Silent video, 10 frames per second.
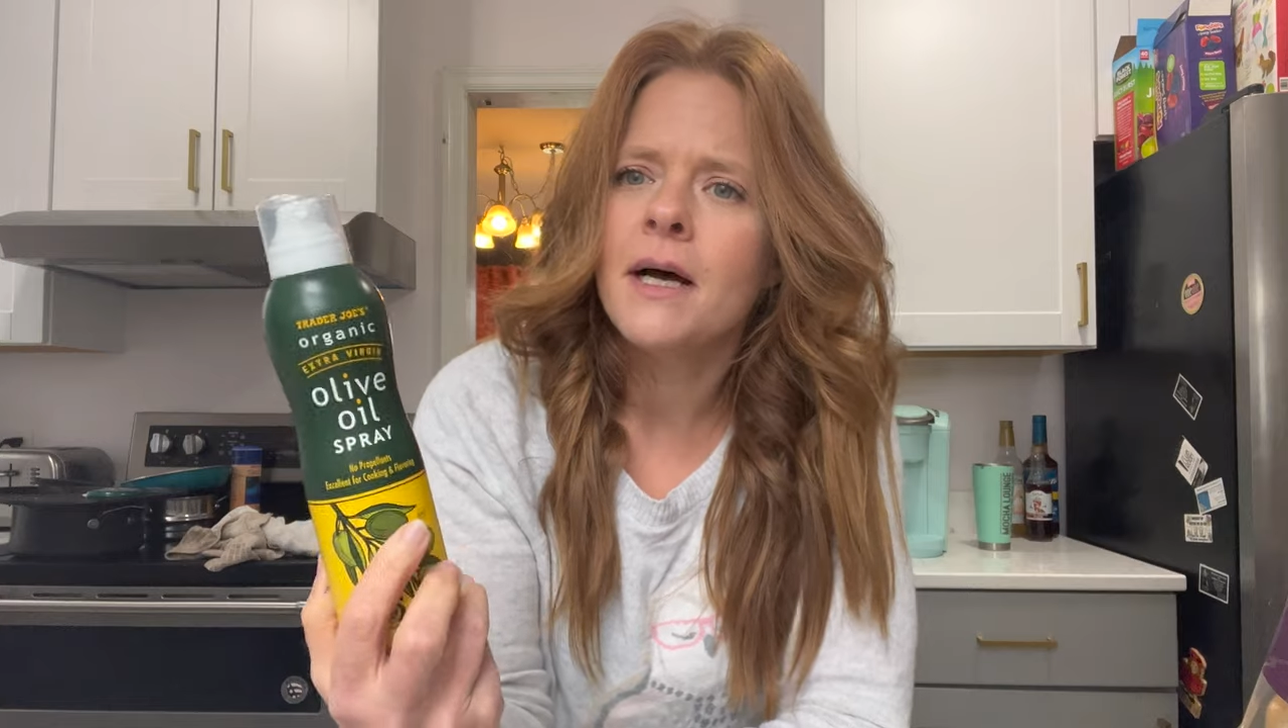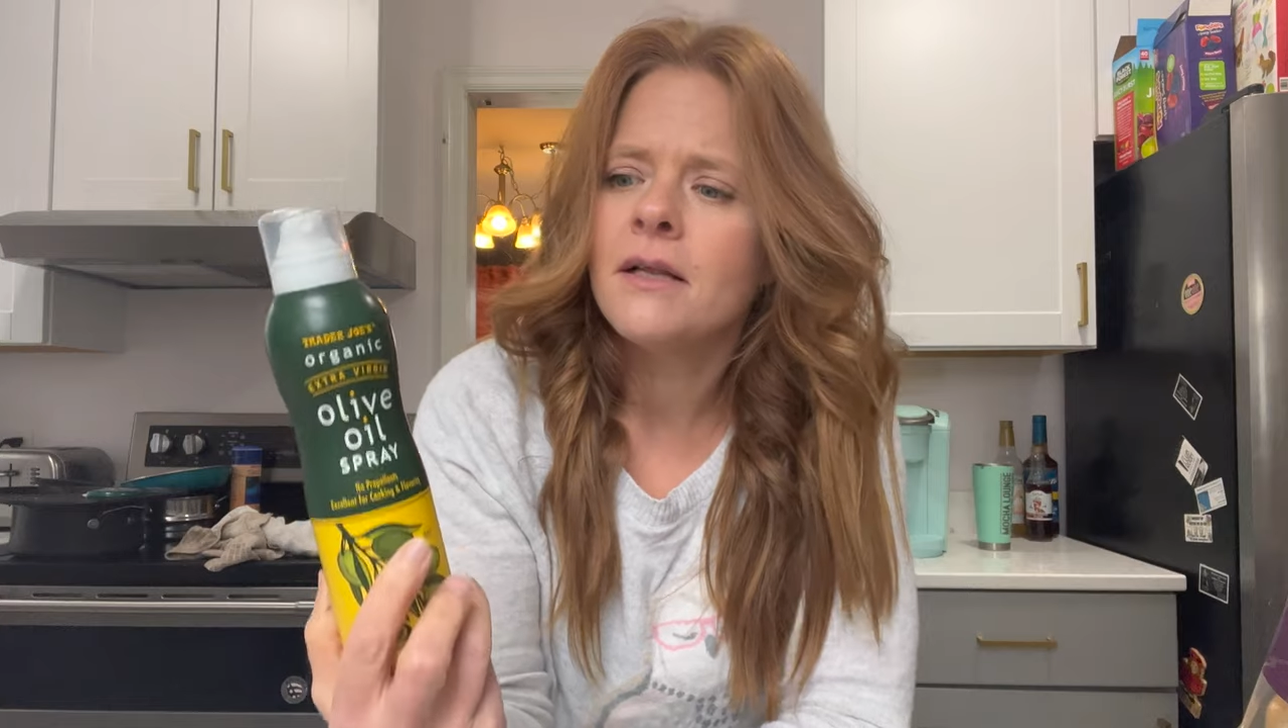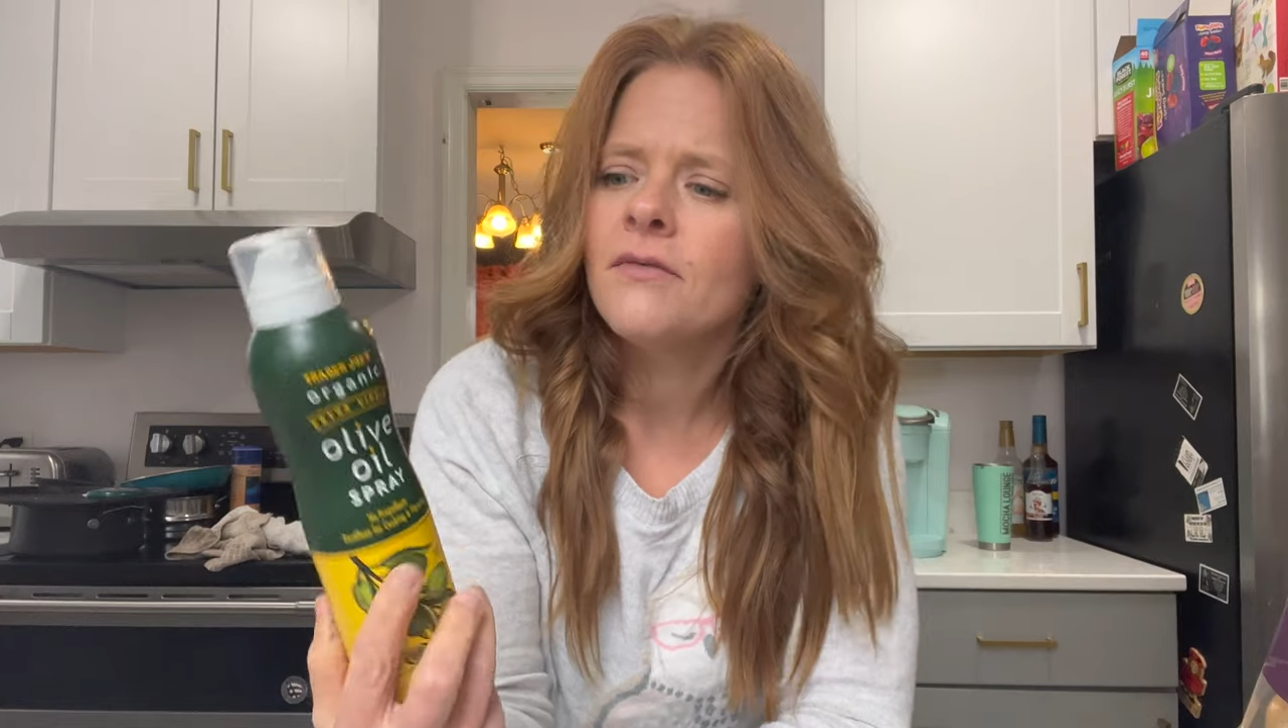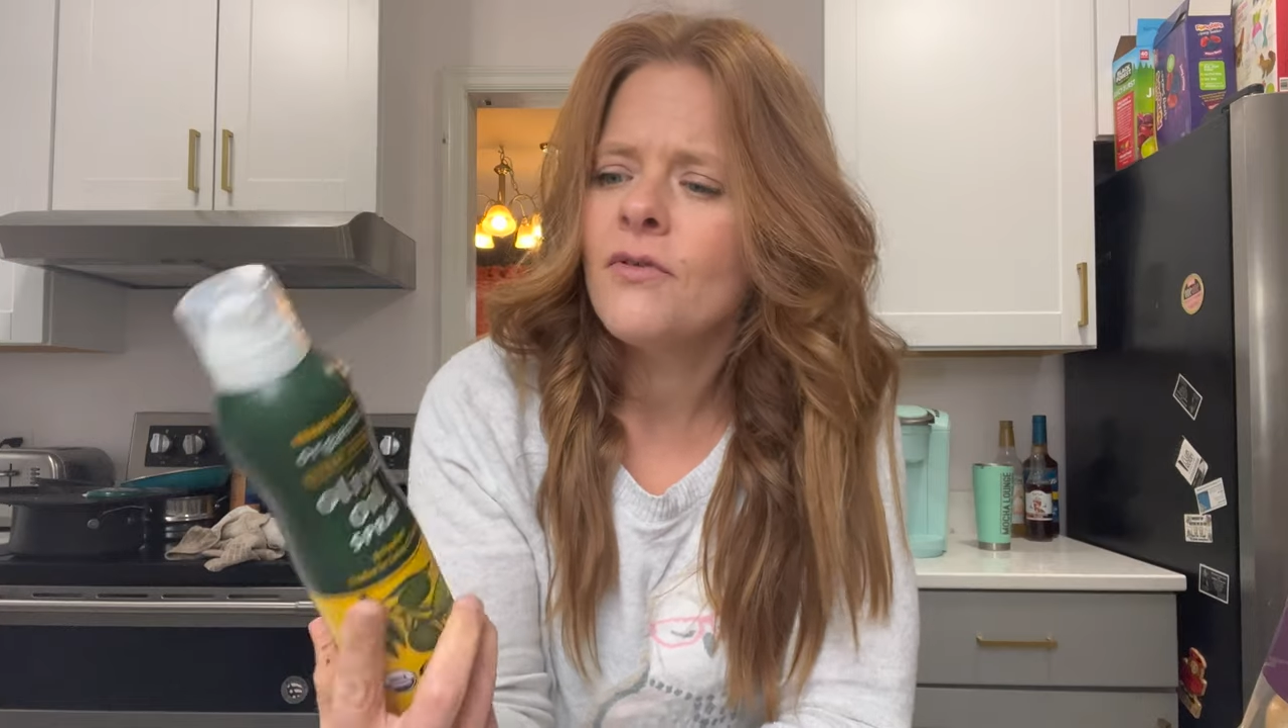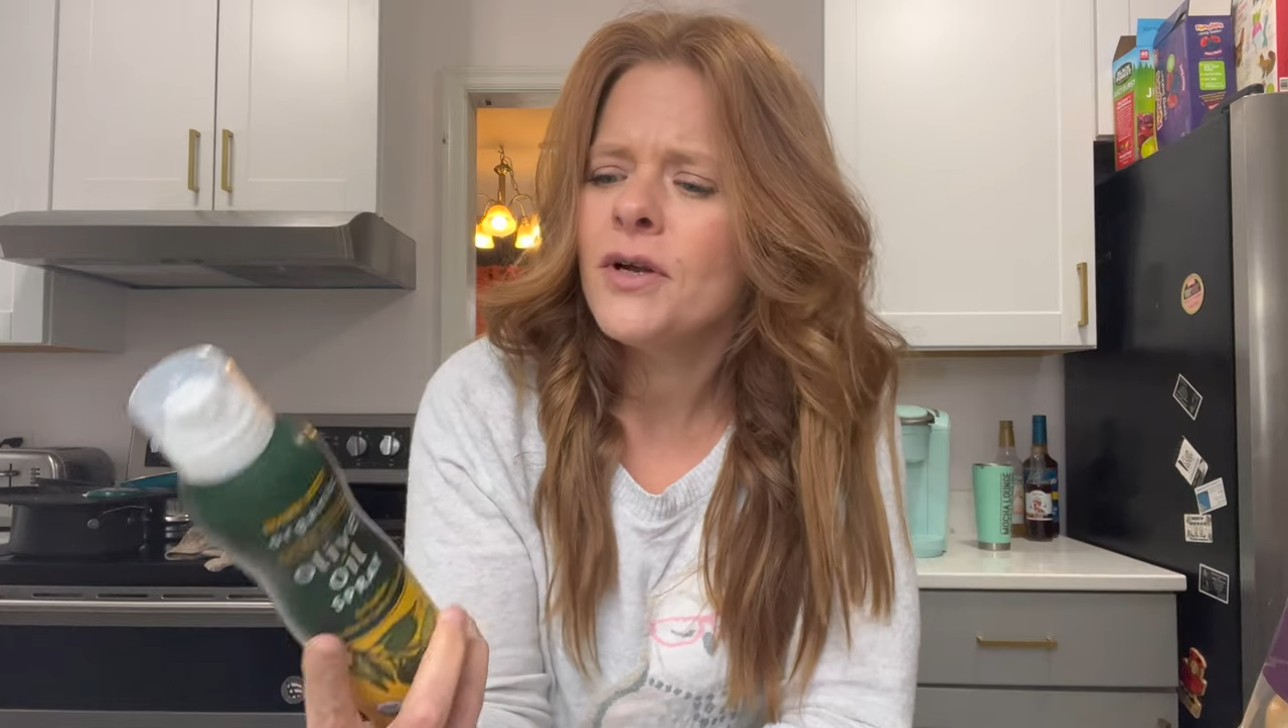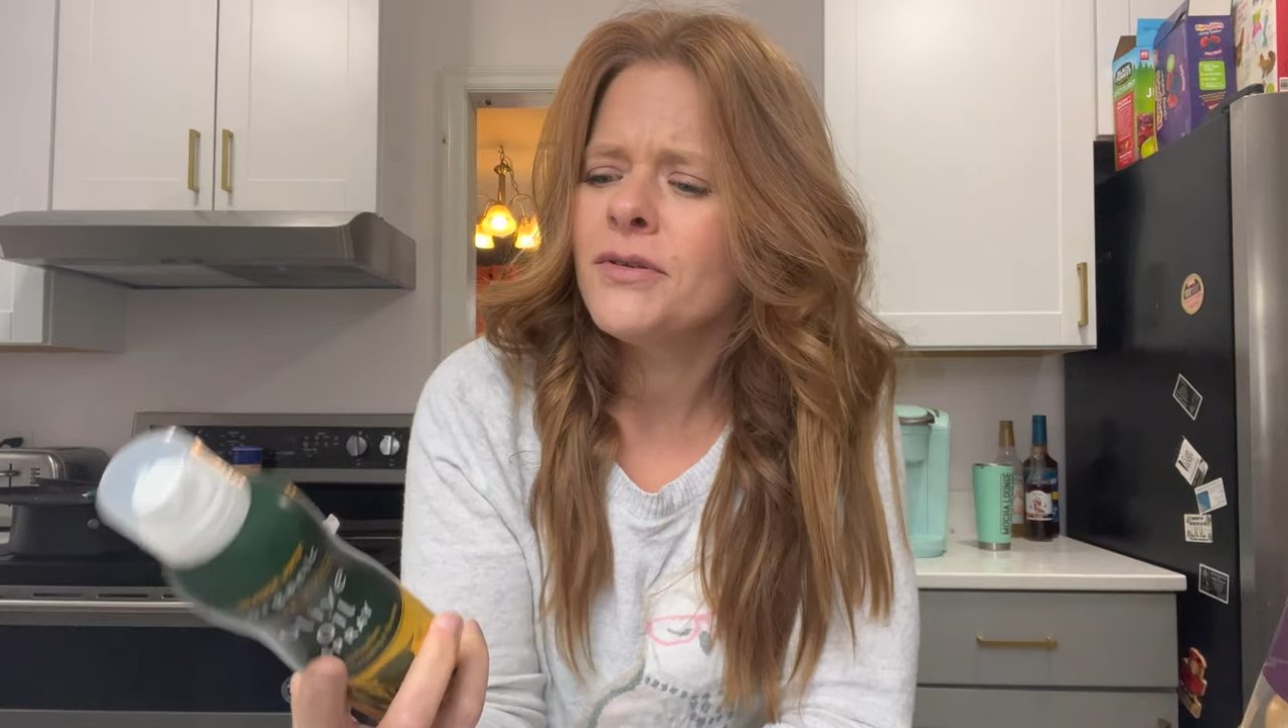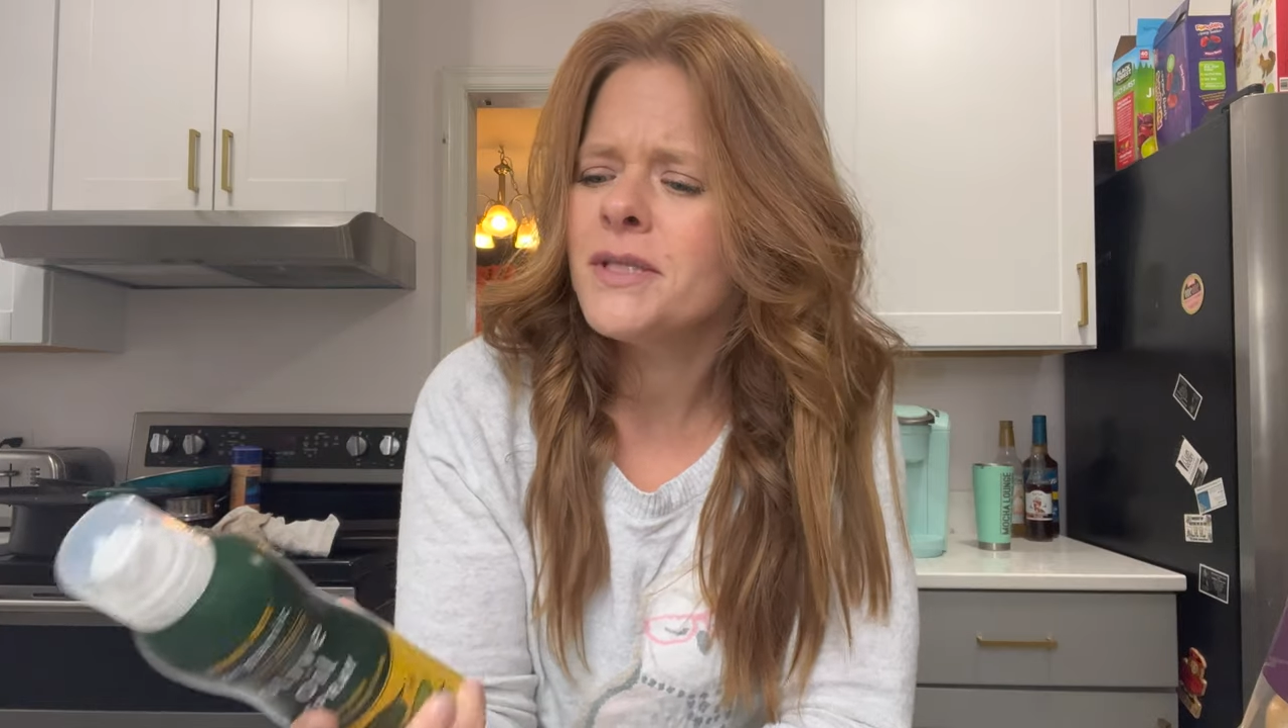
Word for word: olive oil